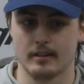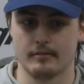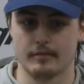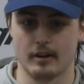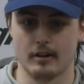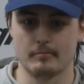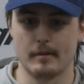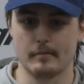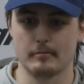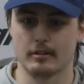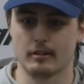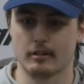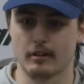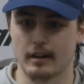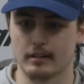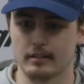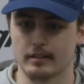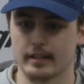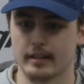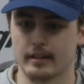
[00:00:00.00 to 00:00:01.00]
if I remember
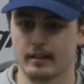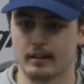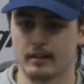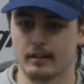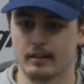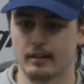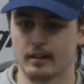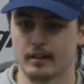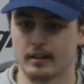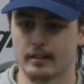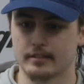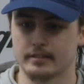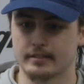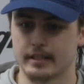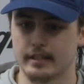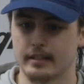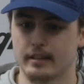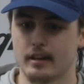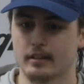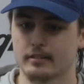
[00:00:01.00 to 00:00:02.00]
correctly, our uh,
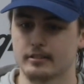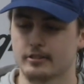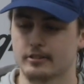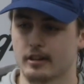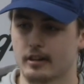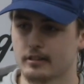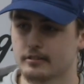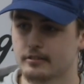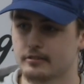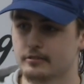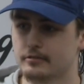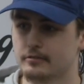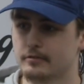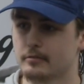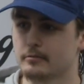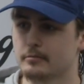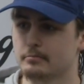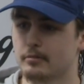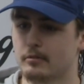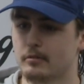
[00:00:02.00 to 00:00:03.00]
D got shot through
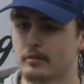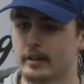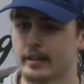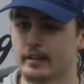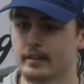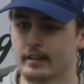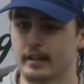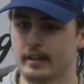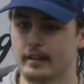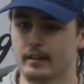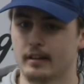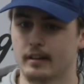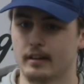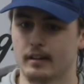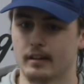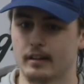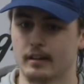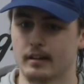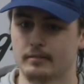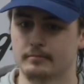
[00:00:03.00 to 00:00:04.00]
from the point, and then
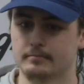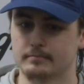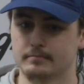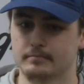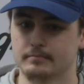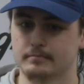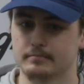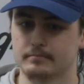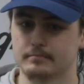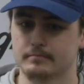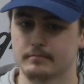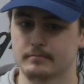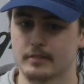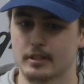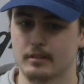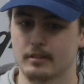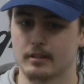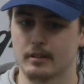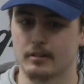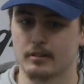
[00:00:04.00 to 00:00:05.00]
uh,
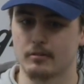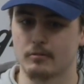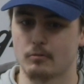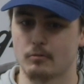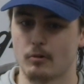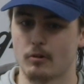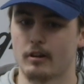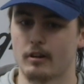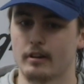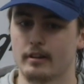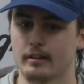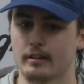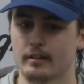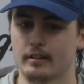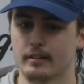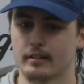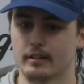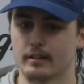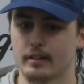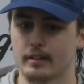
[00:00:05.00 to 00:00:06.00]

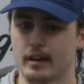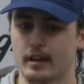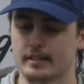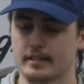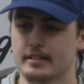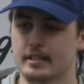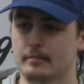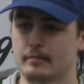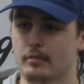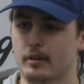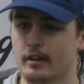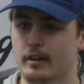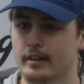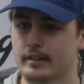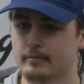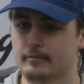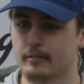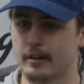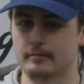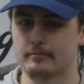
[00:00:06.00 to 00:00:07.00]
Warren got a tip on
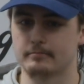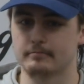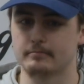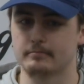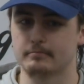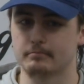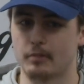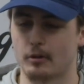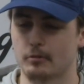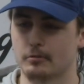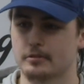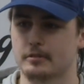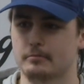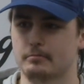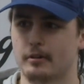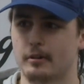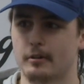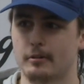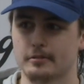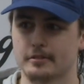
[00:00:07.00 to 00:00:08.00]
it, went post to
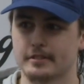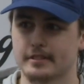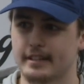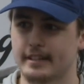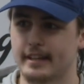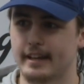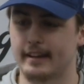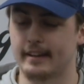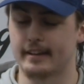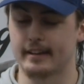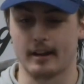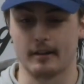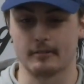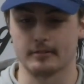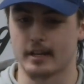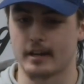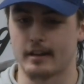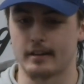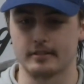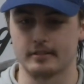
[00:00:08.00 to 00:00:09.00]
post, and then I
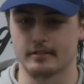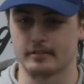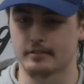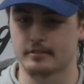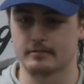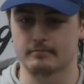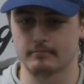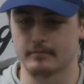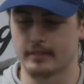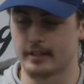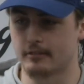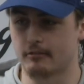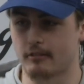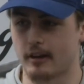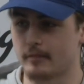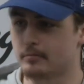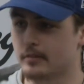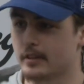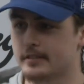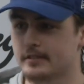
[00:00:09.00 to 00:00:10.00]
was kind of just in the
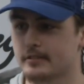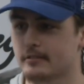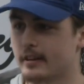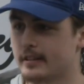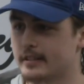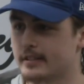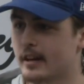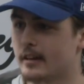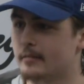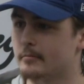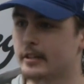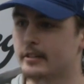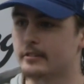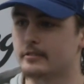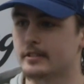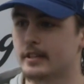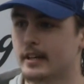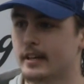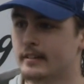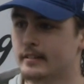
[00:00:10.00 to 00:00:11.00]
right place at the right time, like
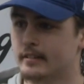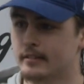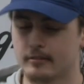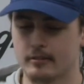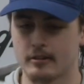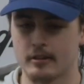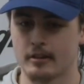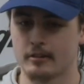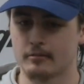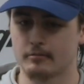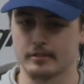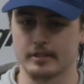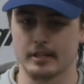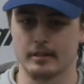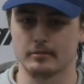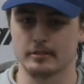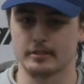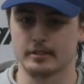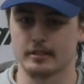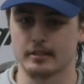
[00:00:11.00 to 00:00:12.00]
you said, was
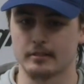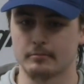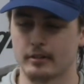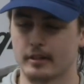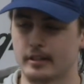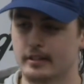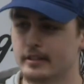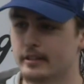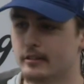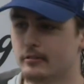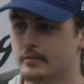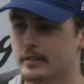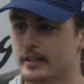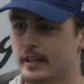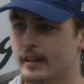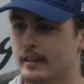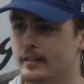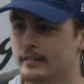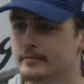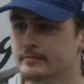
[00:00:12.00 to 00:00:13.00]
able to put it in the open
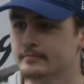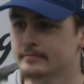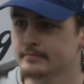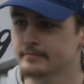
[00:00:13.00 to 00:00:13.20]
net.